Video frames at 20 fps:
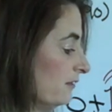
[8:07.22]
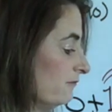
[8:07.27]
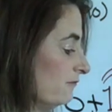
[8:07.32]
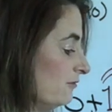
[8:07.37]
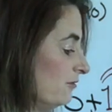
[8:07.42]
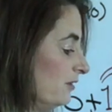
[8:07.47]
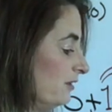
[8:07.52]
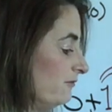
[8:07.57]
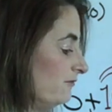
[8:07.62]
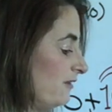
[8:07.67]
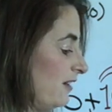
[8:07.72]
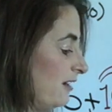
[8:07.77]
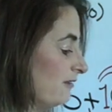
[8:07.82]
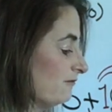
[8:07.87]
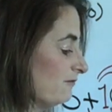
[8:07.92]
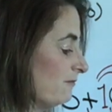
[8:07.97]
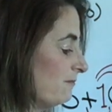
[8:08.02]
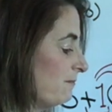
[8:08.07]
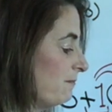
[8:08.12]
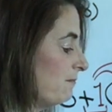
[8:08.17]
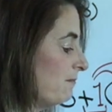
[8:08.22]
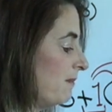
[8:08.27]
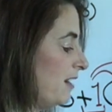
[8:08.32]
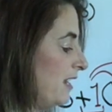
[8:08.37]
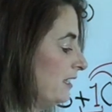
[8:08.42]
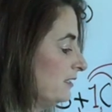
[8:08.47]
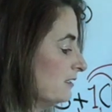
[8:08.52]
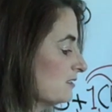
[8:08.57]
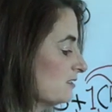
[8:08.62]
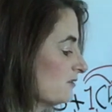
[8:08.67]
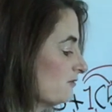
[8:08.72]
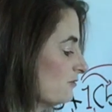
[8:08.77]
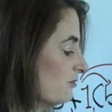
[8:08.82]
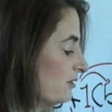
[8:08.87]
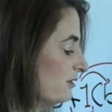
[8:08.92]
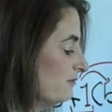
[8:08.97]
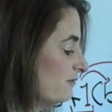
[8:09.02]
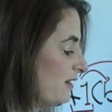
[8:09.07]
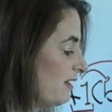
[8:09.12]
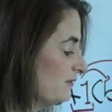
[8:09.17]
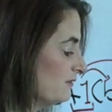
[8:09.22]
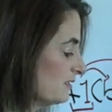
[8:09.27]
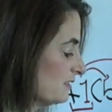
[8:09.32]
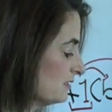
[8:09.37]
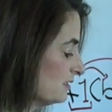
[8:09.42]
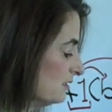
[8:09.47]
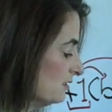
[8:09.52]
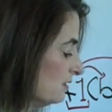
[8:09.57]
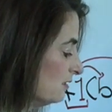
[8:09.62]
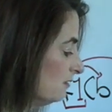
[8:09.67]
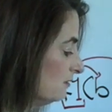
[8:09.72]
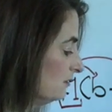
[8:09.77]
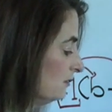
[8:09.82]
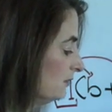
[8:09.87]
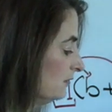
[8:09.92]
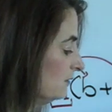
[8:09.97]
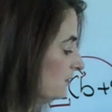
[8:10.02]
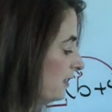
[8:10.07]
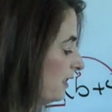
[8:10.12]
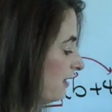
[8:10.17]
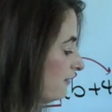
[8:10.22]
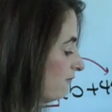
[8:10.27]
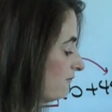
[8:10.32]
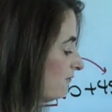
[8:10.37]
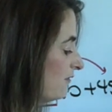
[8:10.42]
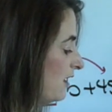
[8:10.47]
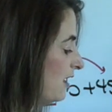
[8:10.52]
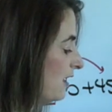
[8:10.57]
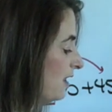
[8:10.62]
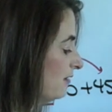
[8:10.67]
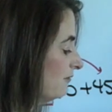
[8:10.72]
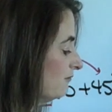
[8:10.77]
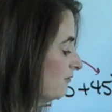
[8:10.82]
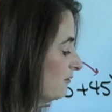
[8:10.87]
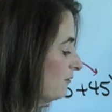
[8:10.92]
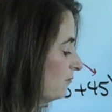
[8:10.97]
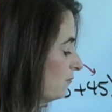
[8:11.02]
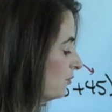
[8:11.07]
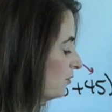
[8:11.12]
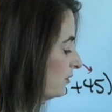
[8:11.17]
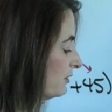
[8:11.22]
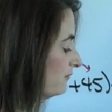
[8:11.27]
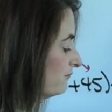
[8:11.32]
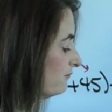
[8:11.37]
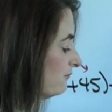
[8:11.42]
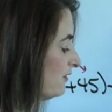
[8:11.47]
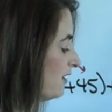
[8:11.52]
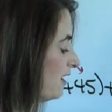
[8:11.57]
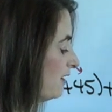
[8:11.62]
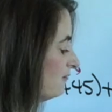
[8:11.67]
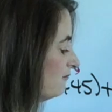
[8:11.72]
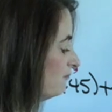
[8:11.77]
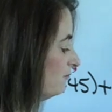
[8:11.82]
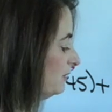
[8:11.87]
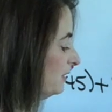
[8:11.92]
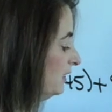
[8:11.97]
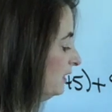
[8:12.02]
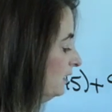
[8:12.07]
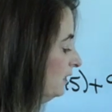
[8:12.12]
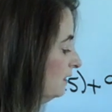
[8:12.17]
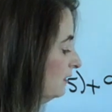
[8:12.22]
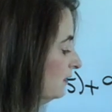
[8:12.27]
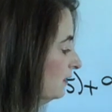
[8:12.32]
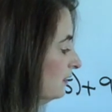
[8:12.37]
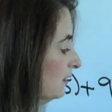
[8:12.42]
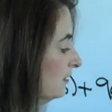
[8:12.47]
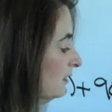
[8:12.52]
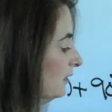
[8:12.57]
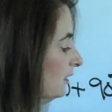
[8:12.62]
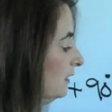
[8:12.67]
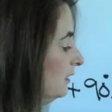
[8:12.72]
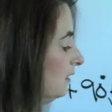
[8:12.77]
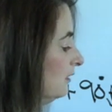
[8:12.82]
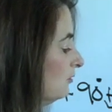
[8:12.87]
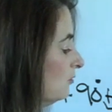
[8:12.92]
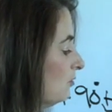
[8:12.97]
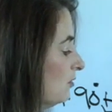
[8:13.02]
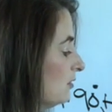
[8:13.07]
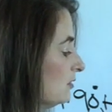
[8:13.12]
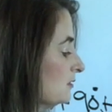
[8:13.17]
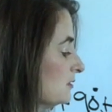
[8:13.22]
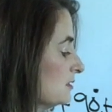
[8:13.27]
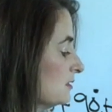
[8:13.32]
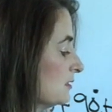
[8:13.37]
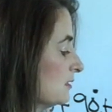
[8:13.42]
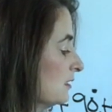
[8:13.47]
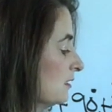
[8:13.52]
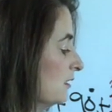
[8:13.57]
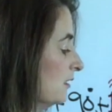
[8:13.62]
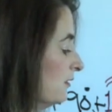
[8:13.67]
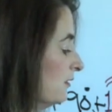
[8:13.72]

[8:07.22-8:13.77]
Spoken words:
45 minus 45 is 0. You have 5.5b equals